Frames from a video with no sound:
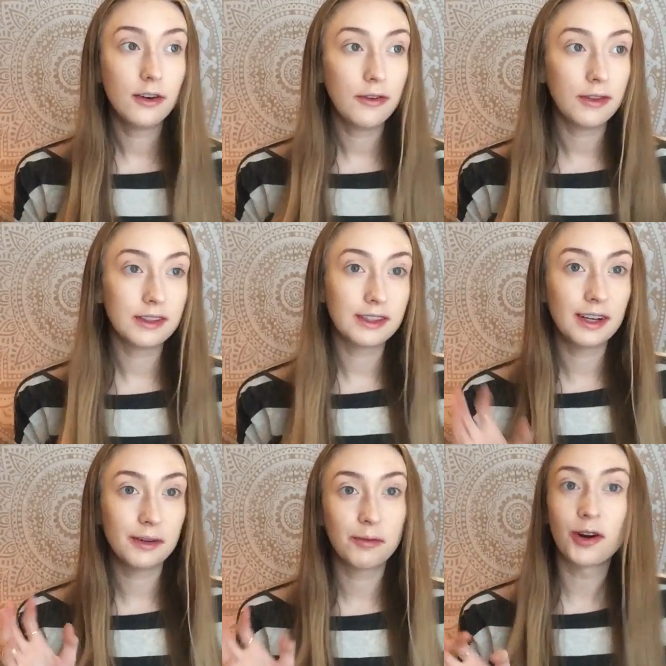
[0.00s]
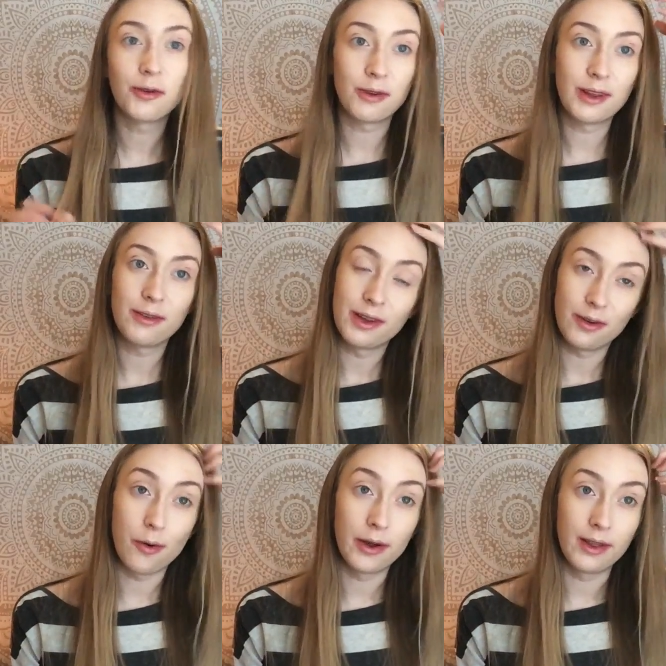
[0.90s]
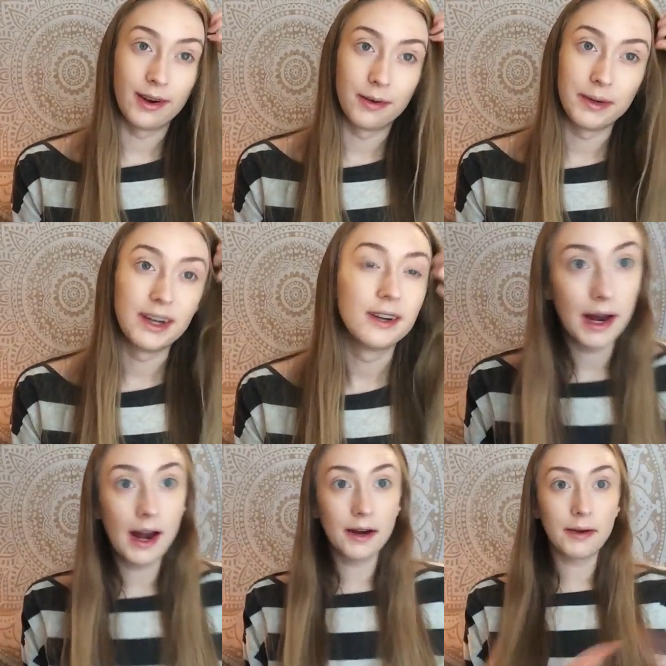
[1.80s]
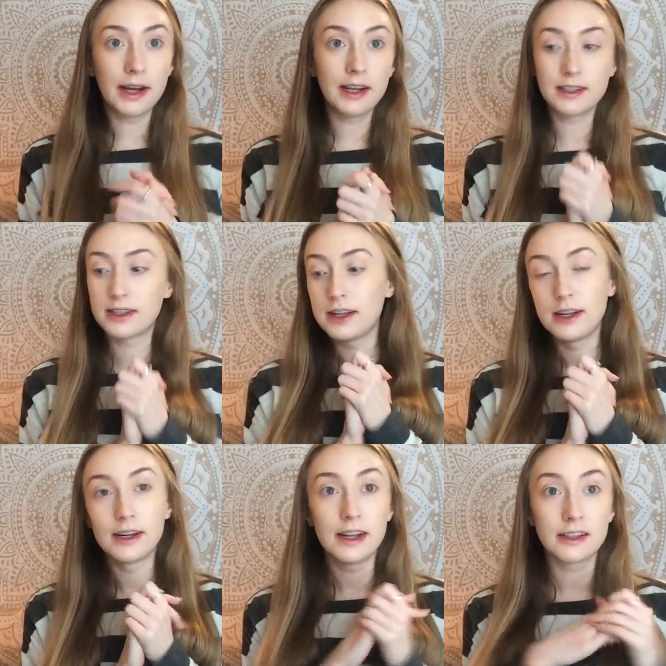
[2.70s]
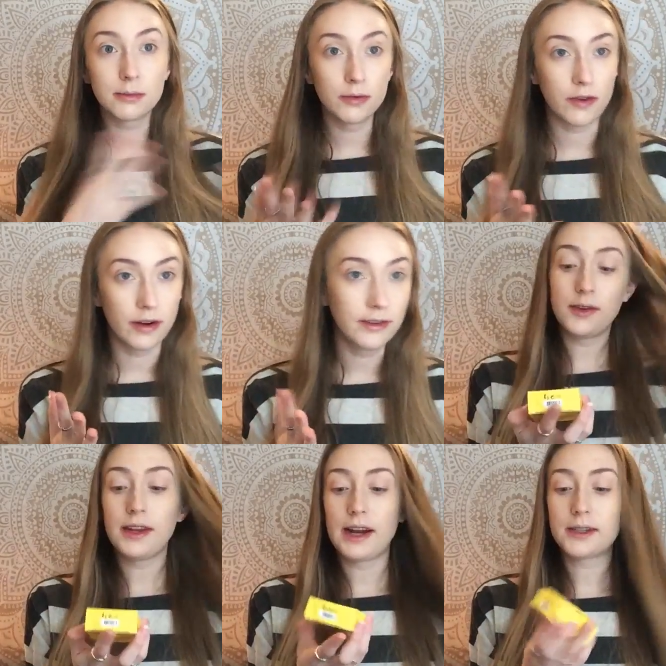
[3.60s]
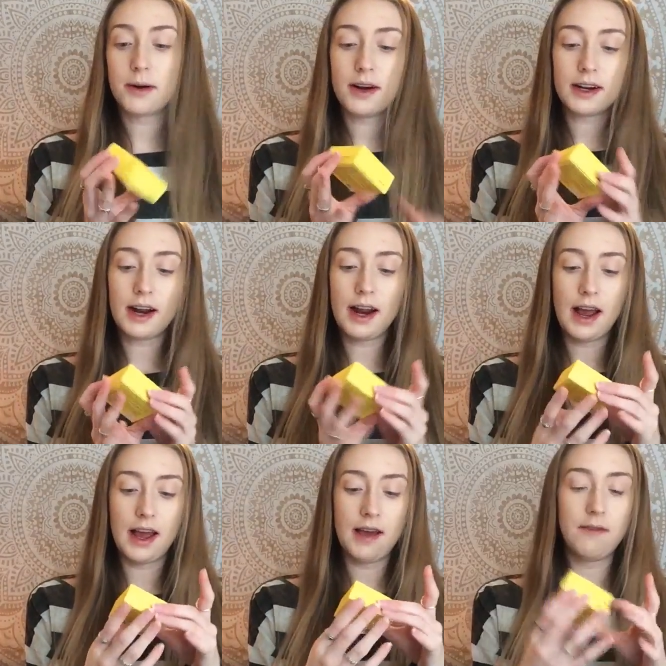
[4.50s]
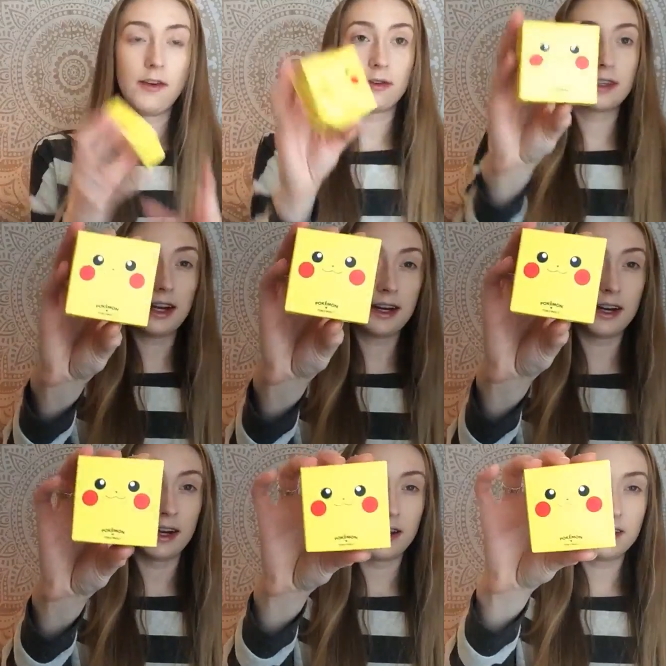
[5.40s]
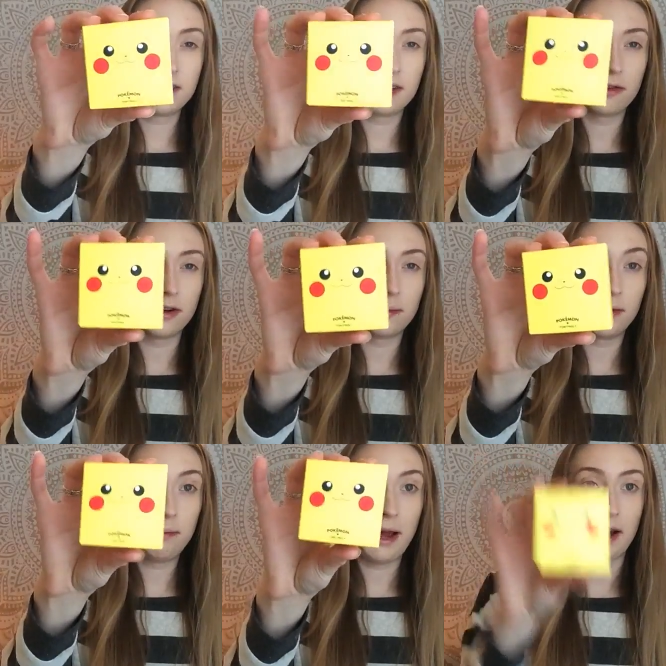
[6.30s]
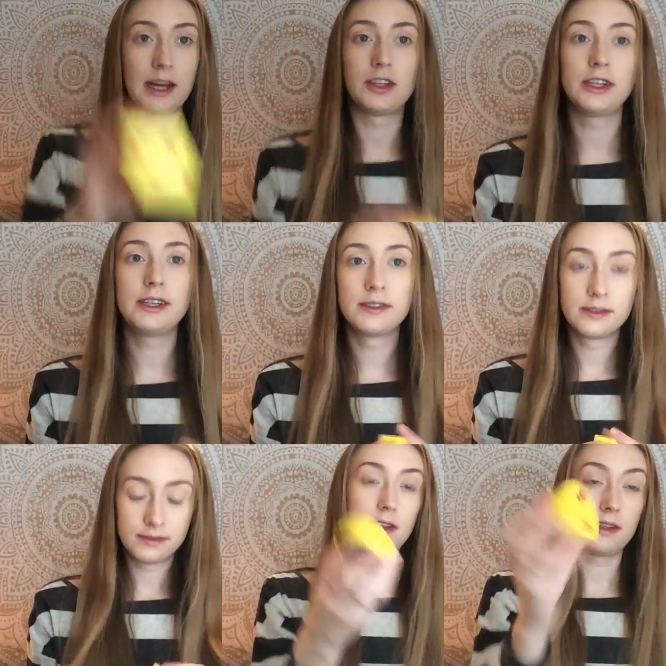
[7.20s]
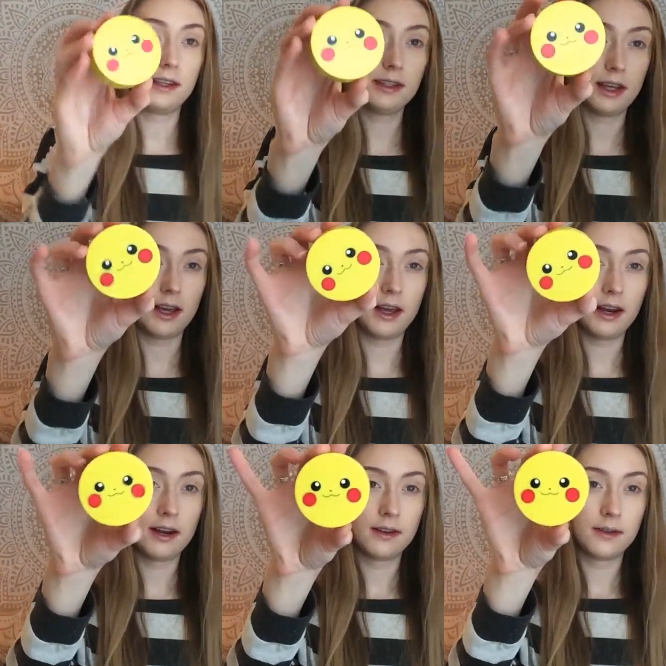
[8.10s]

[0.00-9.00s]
don't know if this is gonna turn really, really oily on me. But anyways, let's move on. So the next product I have looks like this adorable packaging. So this is it.